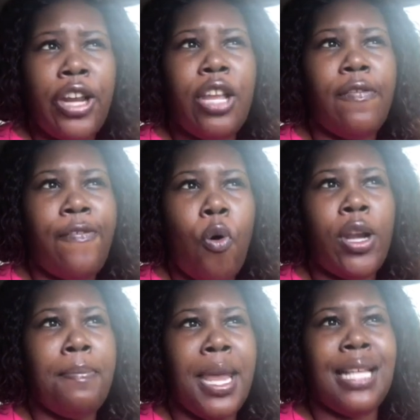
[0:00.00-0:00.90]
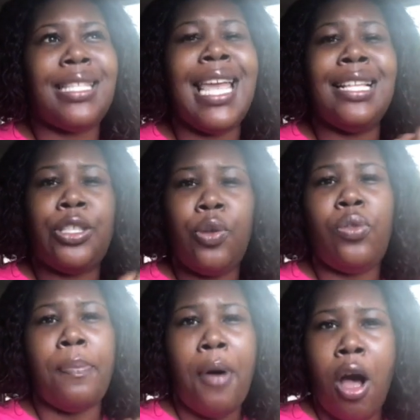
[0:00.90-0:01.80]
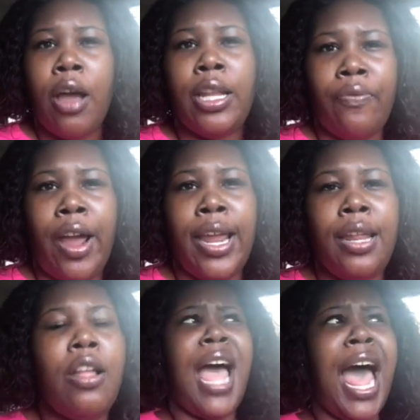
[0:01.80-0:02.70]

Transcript: or 40 minutes into the party, right?